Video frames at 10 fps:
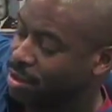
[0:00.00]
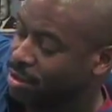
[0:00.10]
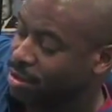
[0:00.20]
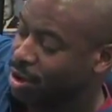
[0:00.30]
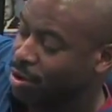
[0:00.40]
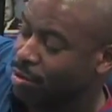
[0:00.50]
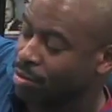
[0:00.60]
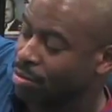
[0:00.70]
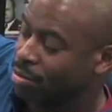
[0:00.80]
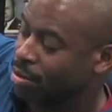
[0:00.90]
So
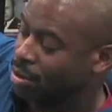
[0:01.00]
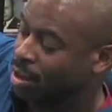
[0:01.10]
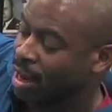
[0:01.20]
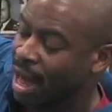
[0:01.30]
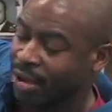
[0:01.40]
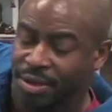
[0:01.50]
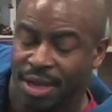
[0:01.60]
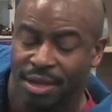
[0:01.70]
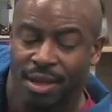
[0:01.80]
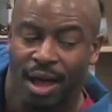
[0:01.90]
a lot of the
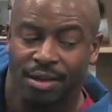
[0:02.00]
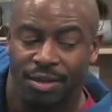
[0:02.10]
technology